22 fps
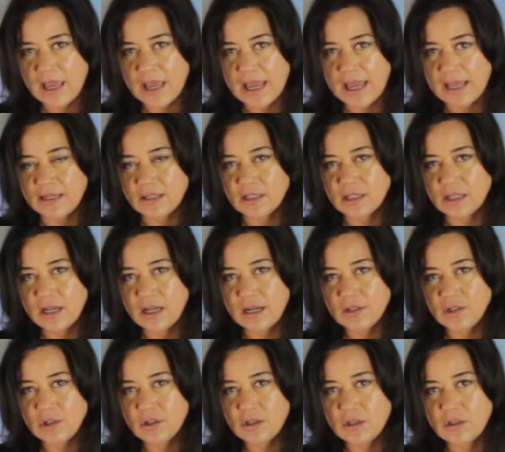and
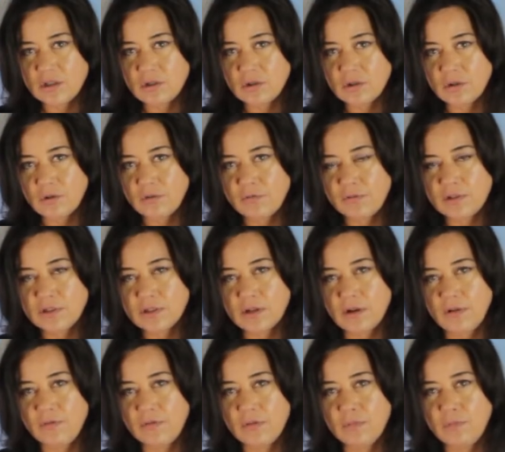touch the surface
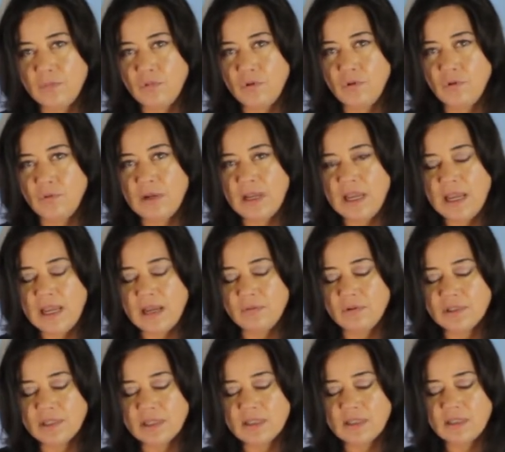of the moon. It
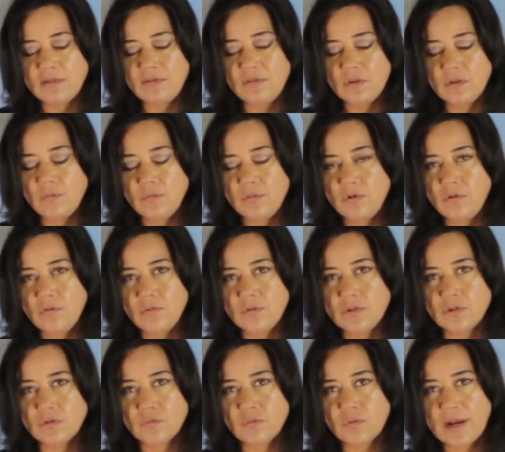was as if the moon
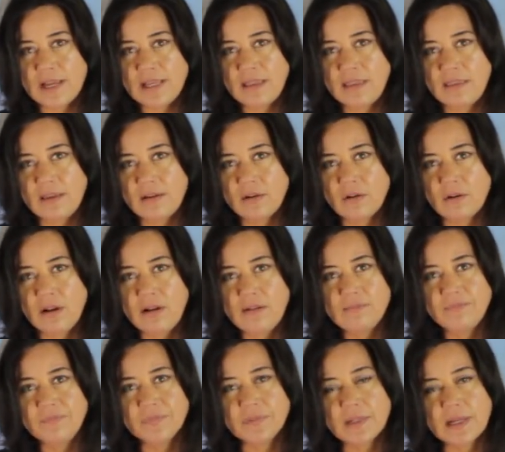was right there,
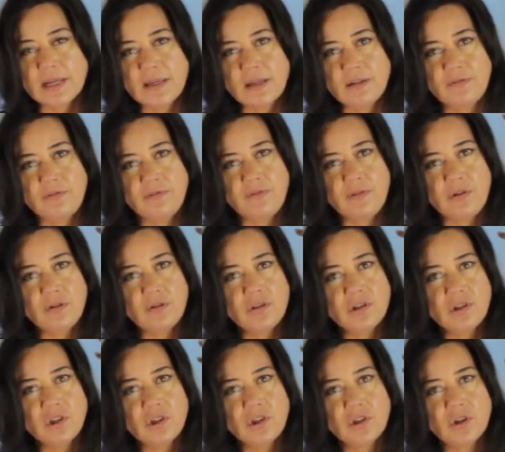and I could feel the
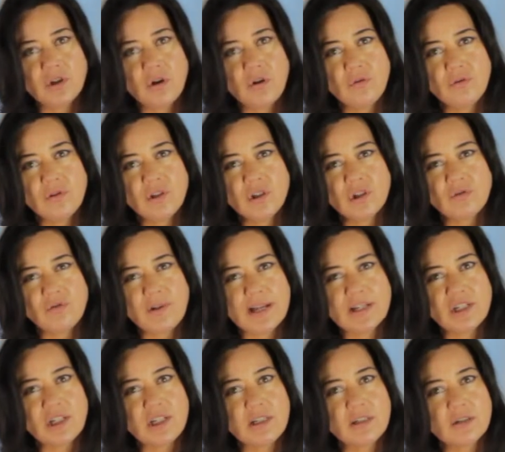stone,
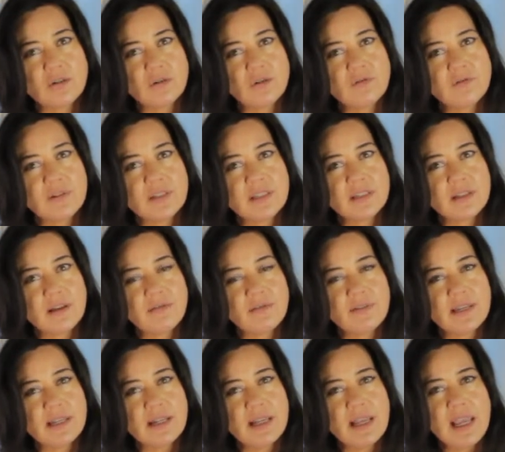scratchy surface of
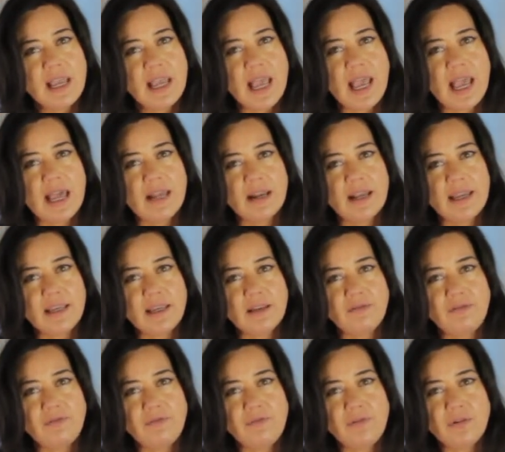it, and I
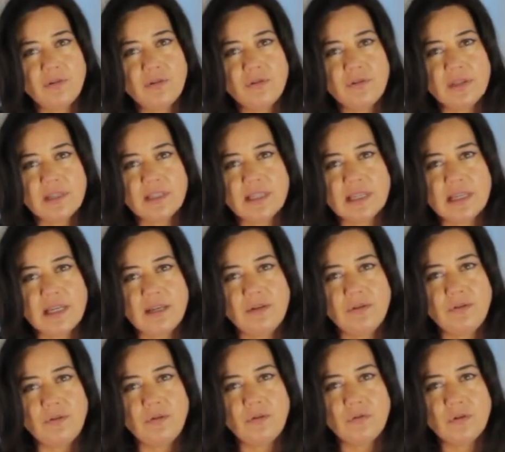could feel this
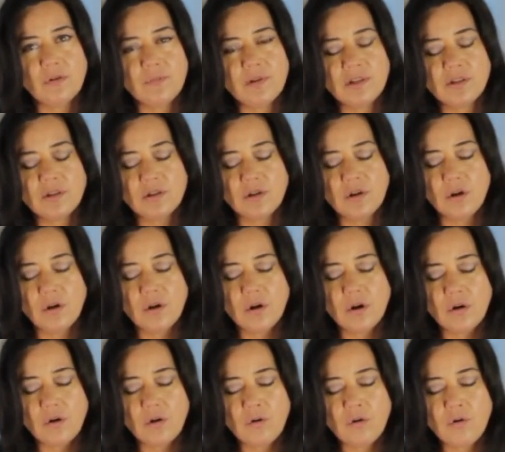enormous,
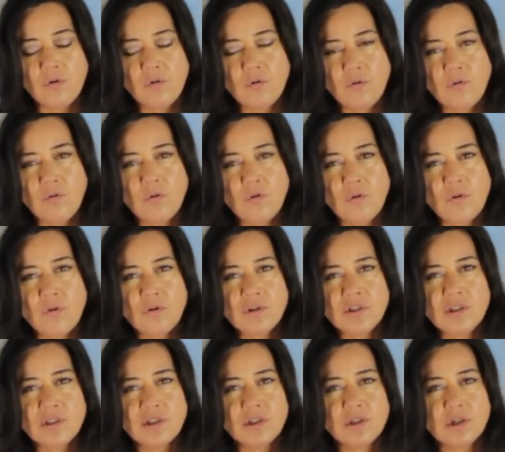cool
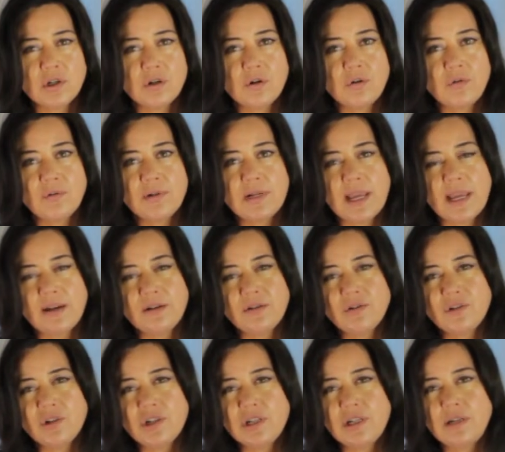stone
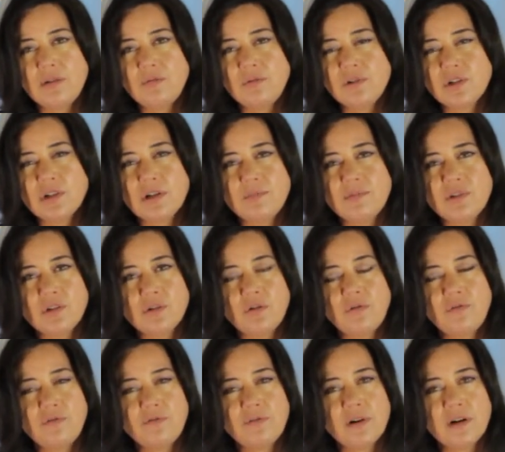energy, which I'm
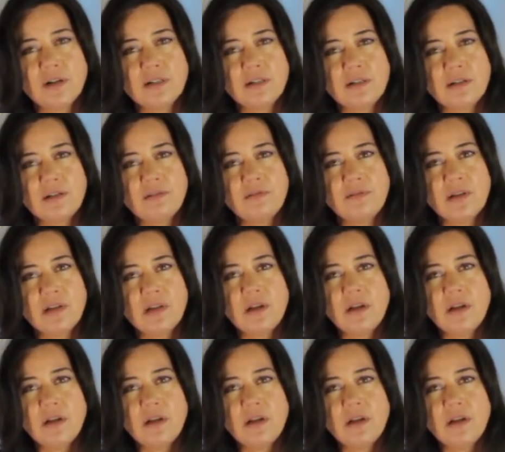so fond of,